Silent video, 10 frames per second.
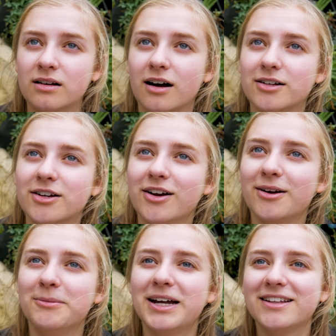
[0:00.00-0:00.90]
I don't
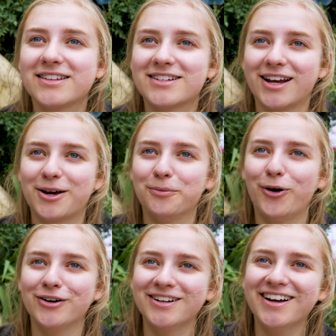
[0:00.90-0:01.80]
know, mate. The second
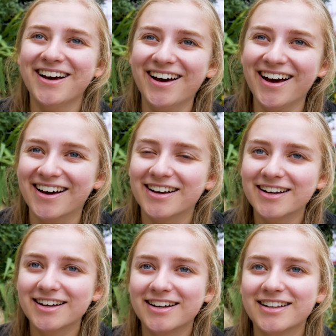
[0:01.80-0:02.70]
one.
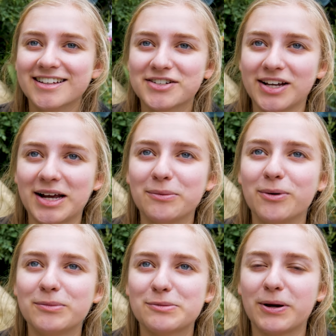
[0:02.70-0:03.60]
The second
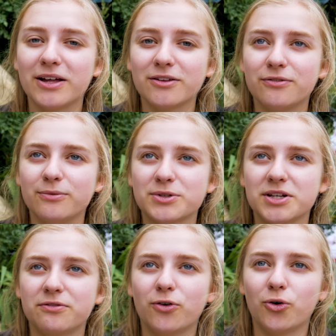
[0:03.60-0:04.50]
one was better. Than, was
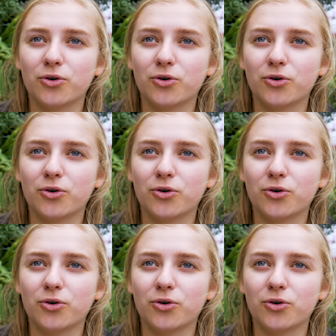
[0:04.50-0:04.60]
it Force?